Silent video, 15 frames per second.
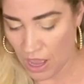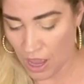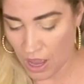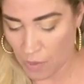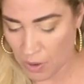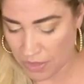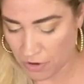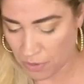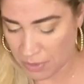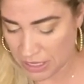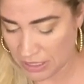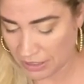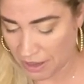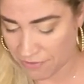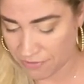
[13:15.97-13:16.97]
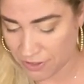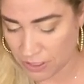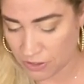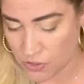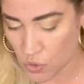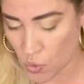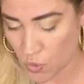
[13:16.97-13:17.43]
uh, whether it be in left
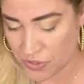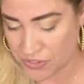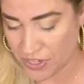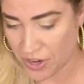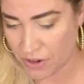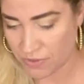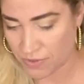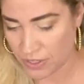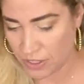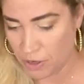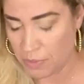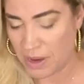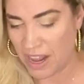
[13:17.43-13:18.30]
field or center field,